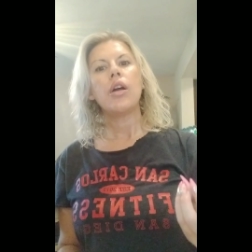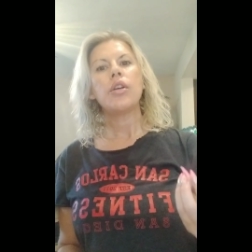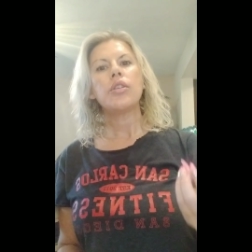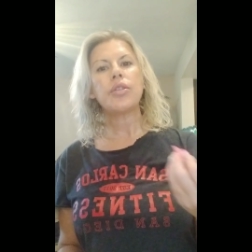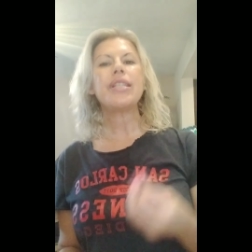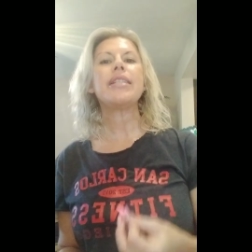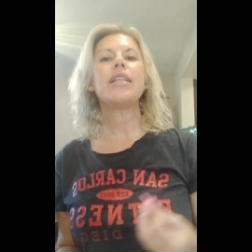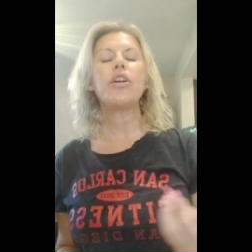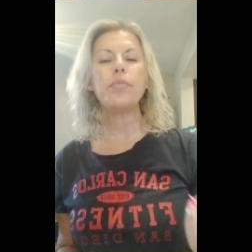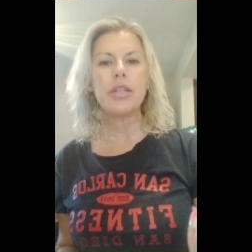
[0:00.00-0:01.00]
So since
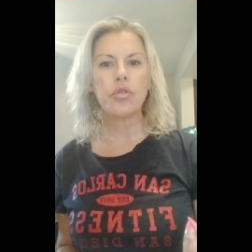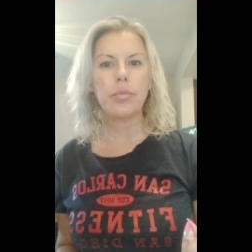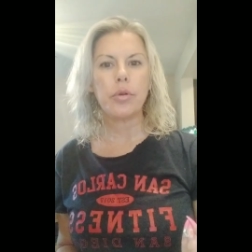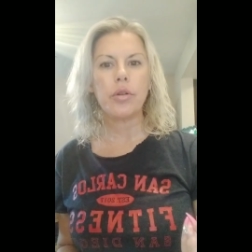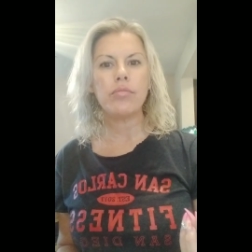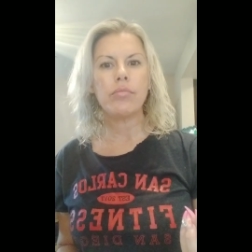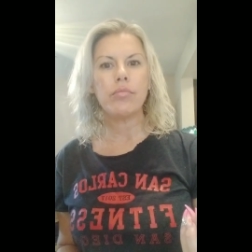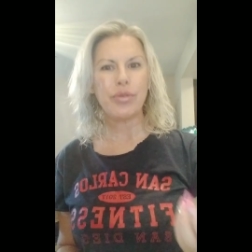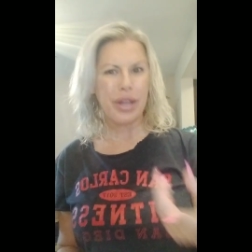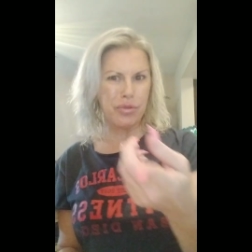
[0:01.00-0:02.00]
they're miserable,
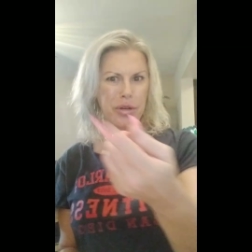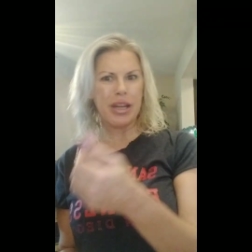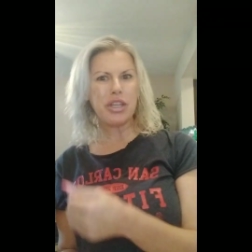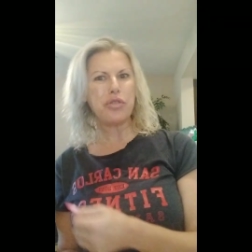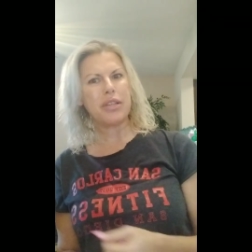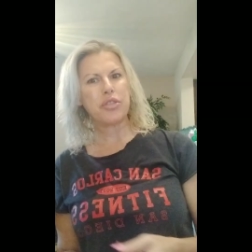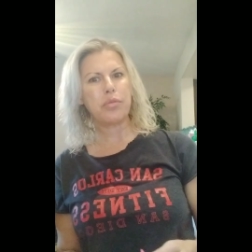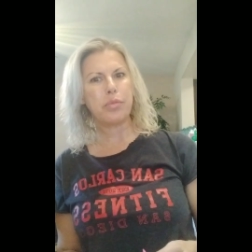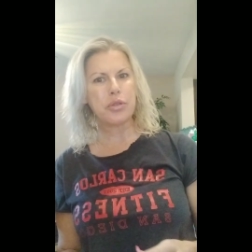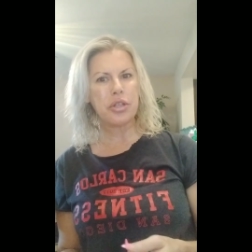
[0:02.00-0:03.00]
they want to make you
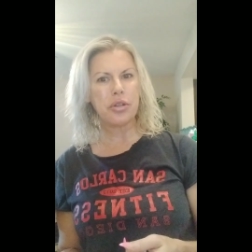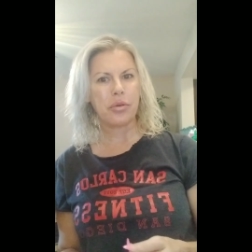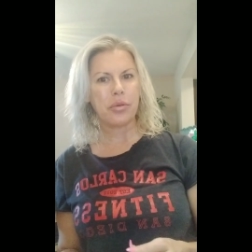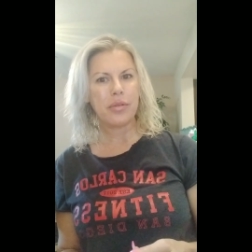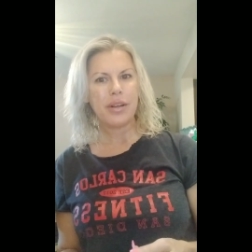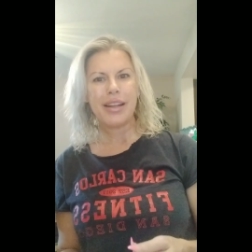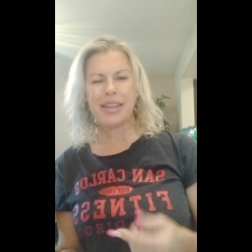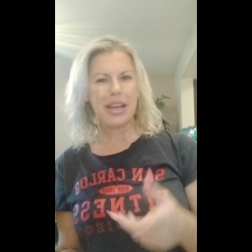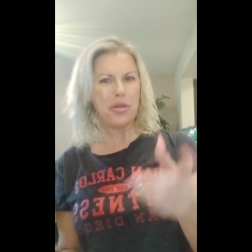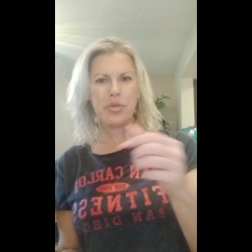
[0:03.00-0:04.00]
miserable too.
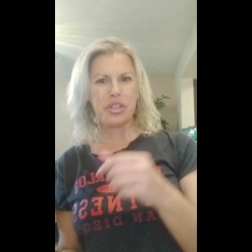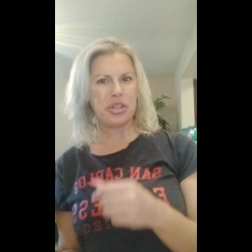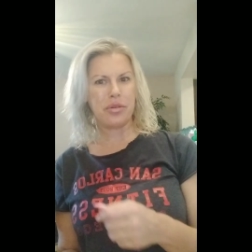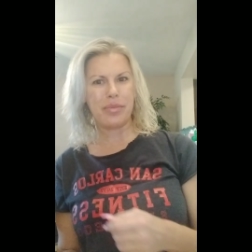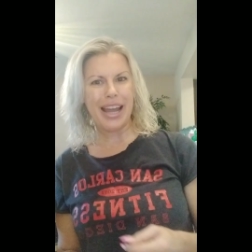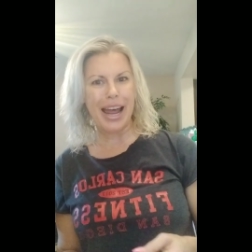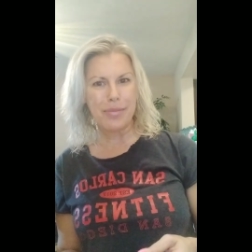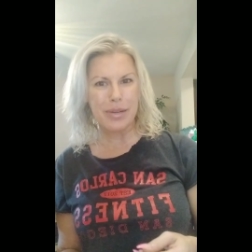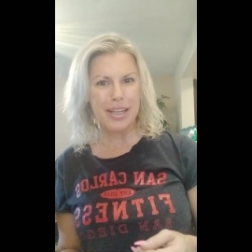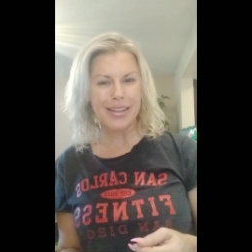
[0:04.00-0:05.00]
They don't want you to be
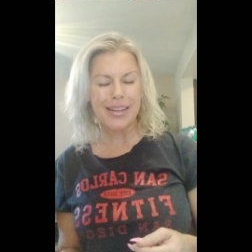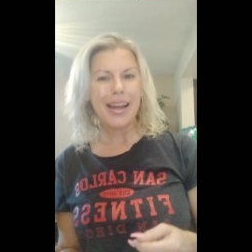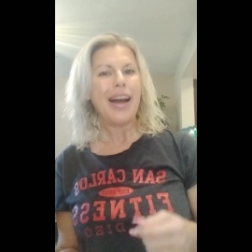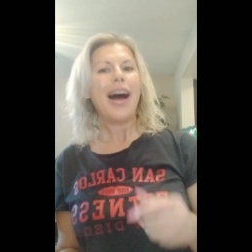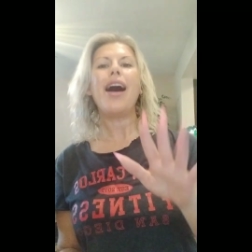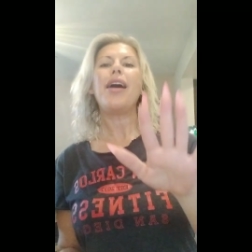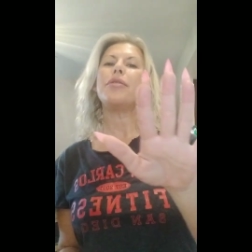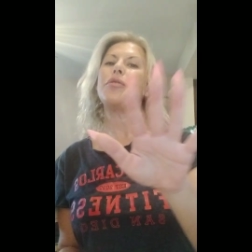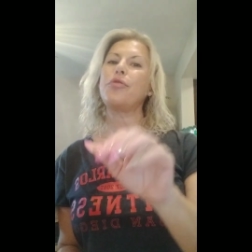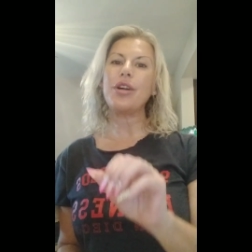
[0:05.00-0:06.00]
happy.
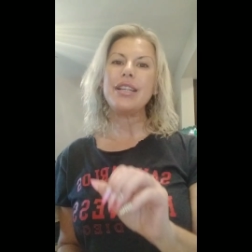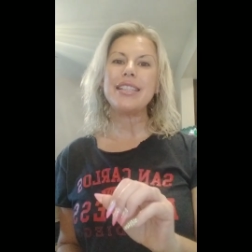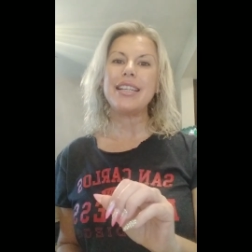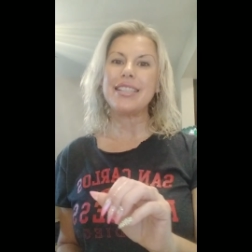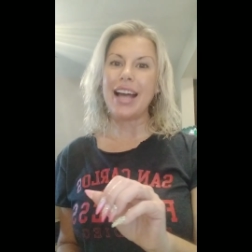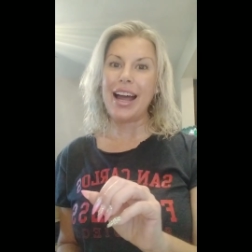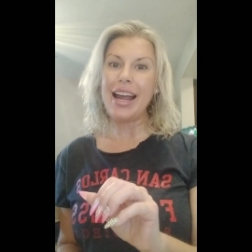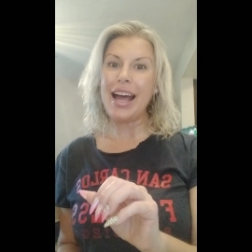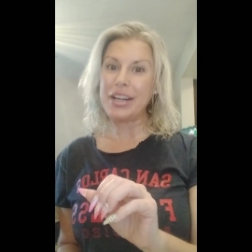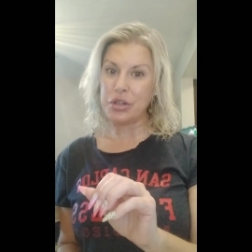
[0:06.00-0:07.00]
For instance, I
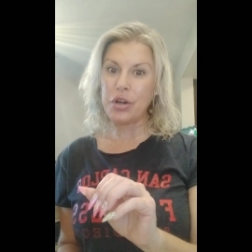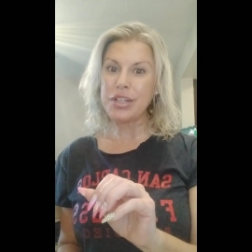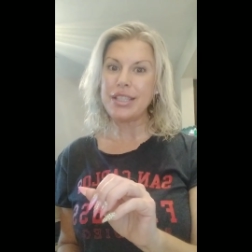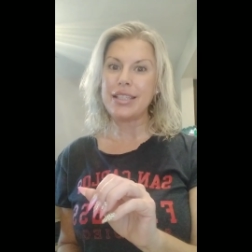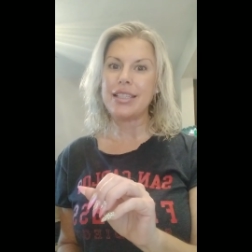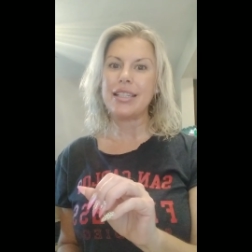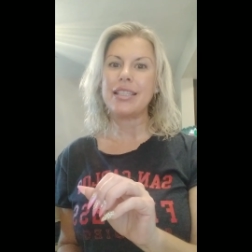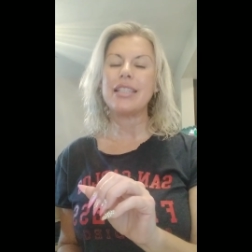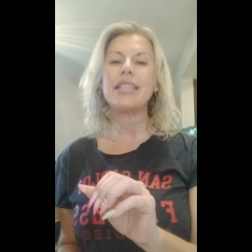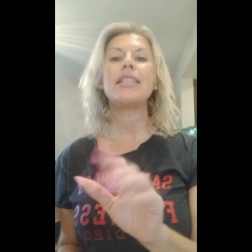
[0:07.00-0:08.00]
had a
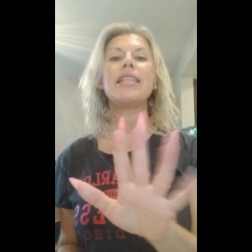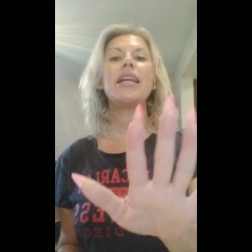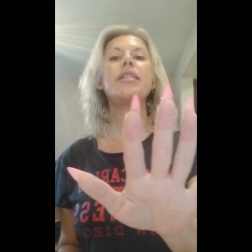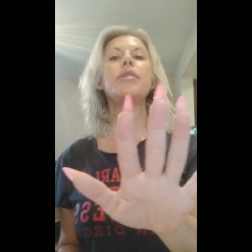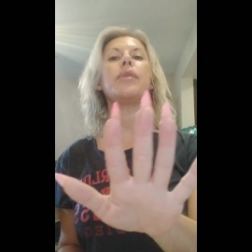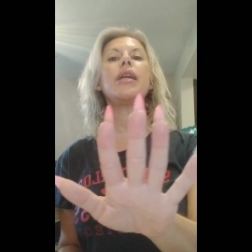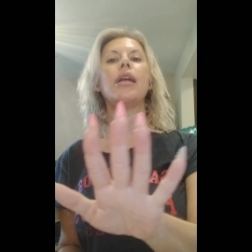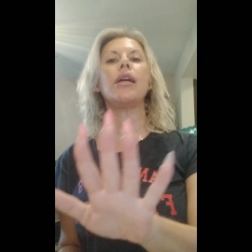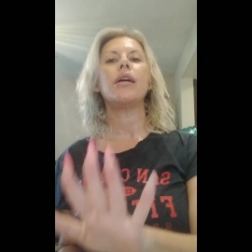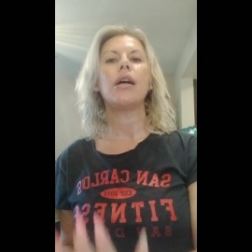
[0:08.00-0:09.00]
narcissist say to
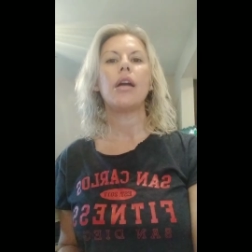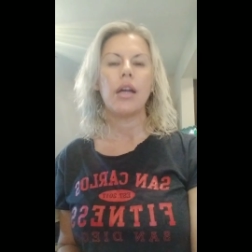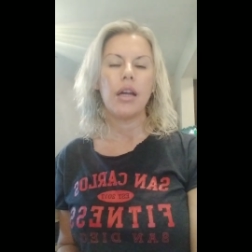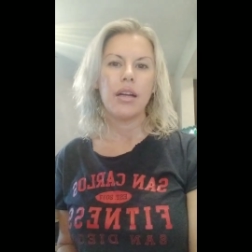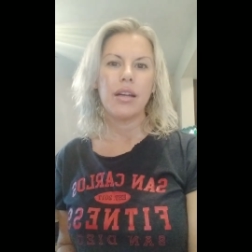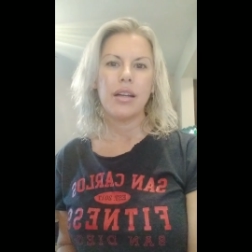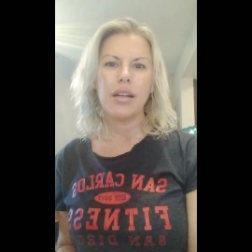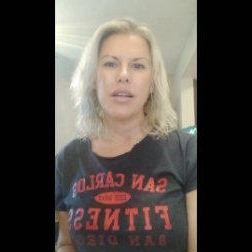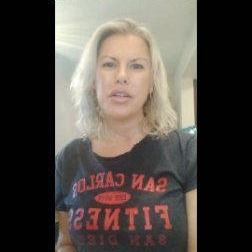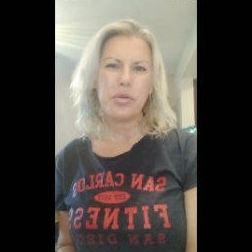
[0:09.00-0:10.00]
me,
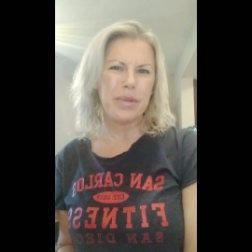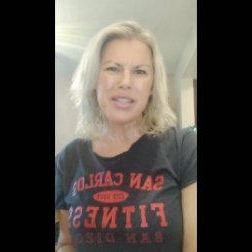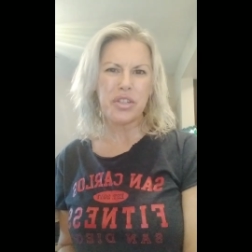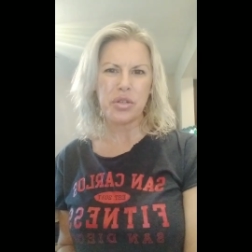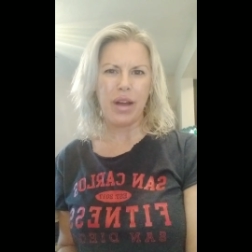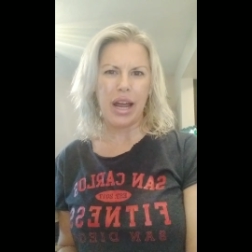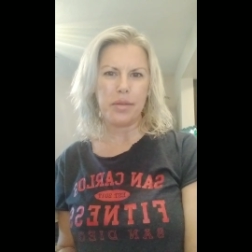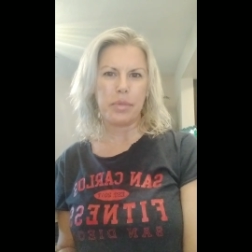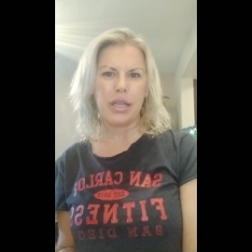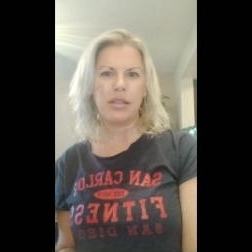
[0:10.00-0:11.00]
"You're being too
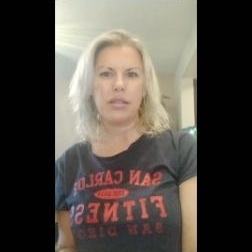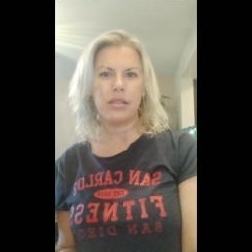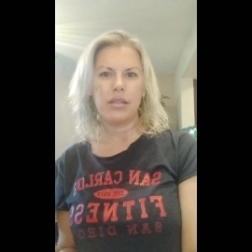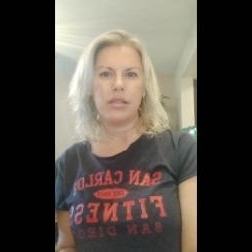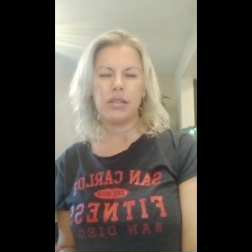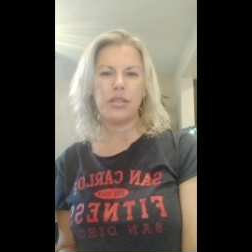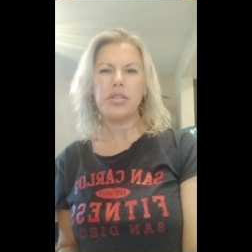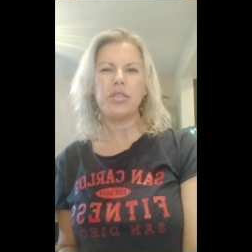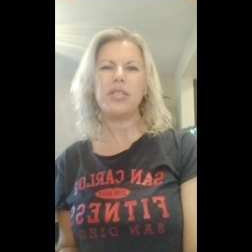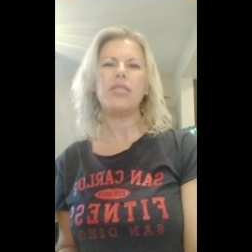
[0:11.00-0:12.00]
happy.
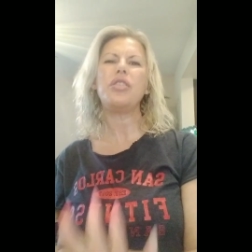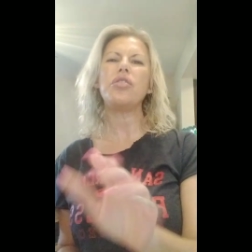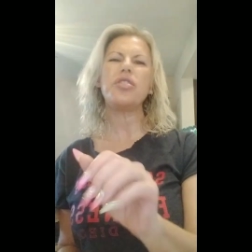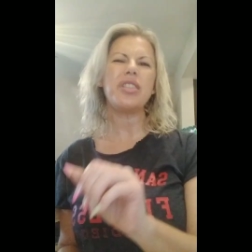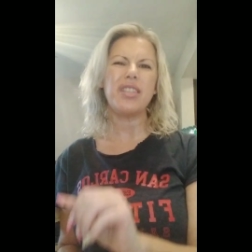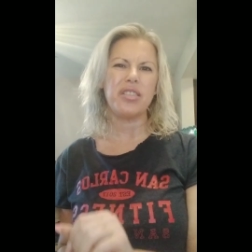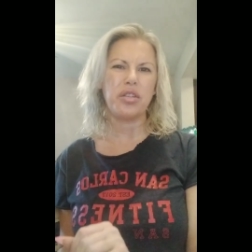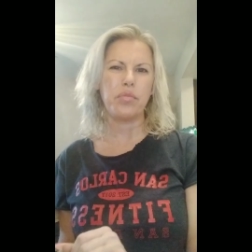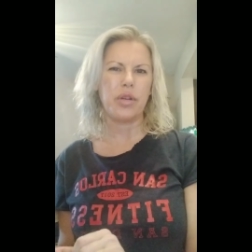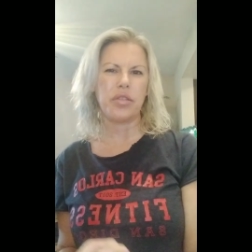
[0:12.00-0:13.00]
You're just in
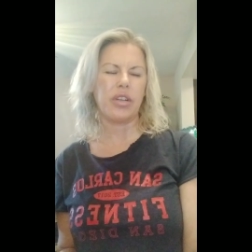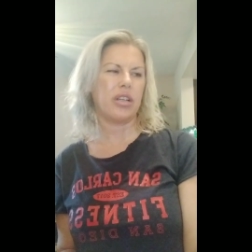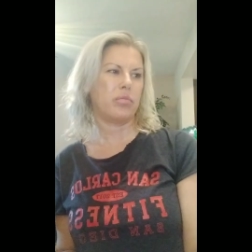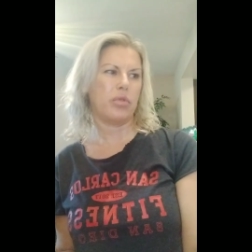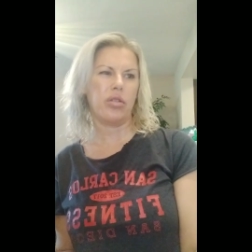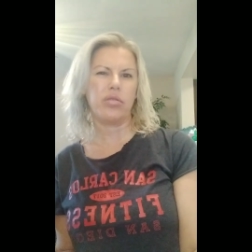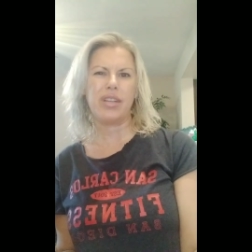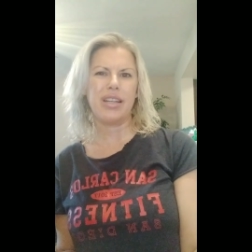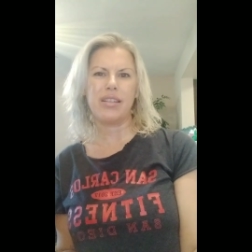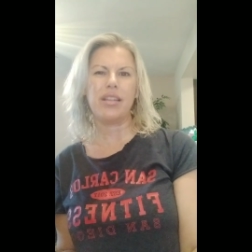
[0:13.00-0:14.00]
too much of a good mood.
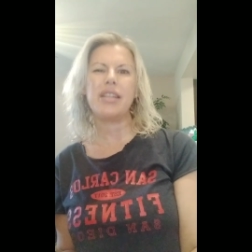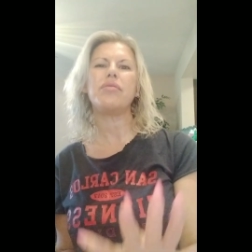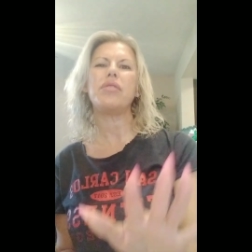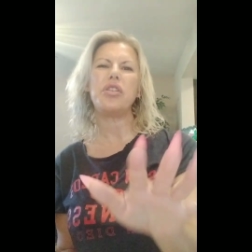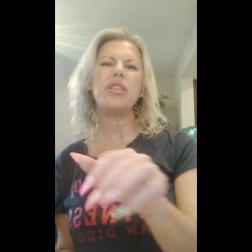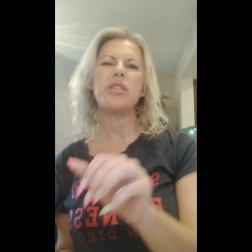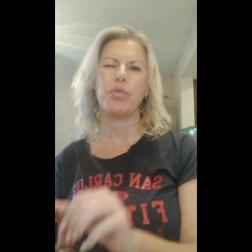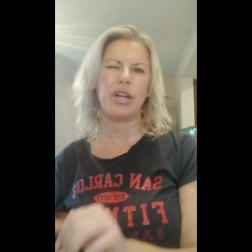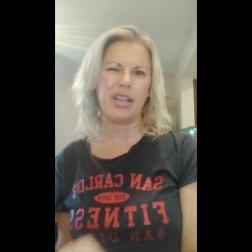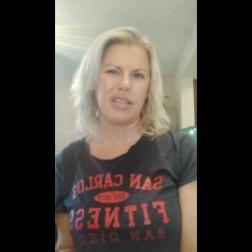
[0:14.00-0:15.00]
Like you need to
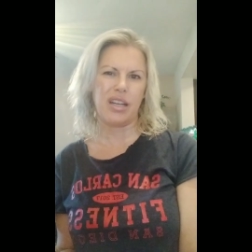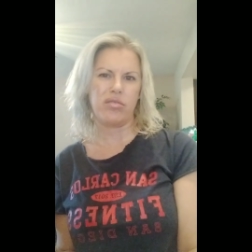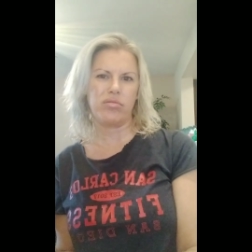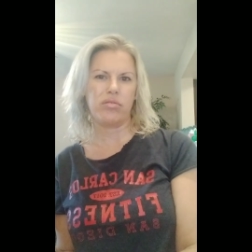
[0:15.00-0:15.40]
bring it down.